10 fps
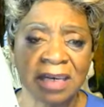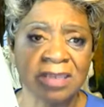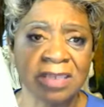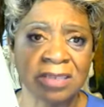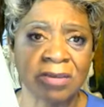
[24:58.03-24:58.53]
it
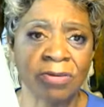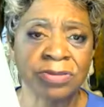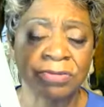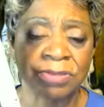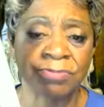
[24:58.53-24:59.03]
tells us
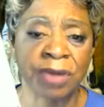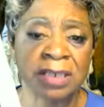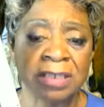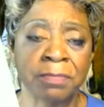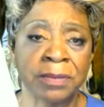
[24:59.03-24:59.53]
also to
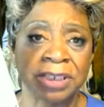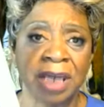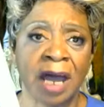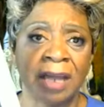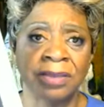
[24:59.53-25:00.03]
raise up a
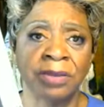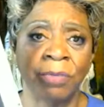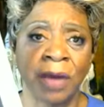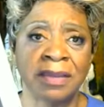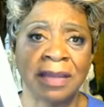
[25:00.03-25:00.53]
child
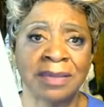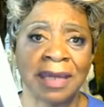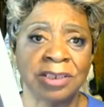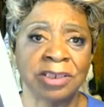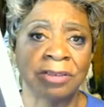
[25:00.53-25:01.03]
in the way
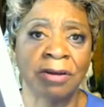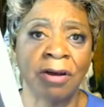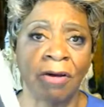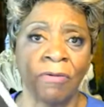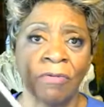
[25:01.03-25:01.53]
that they should
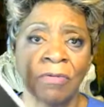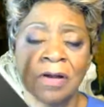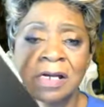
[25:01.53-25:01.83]
go.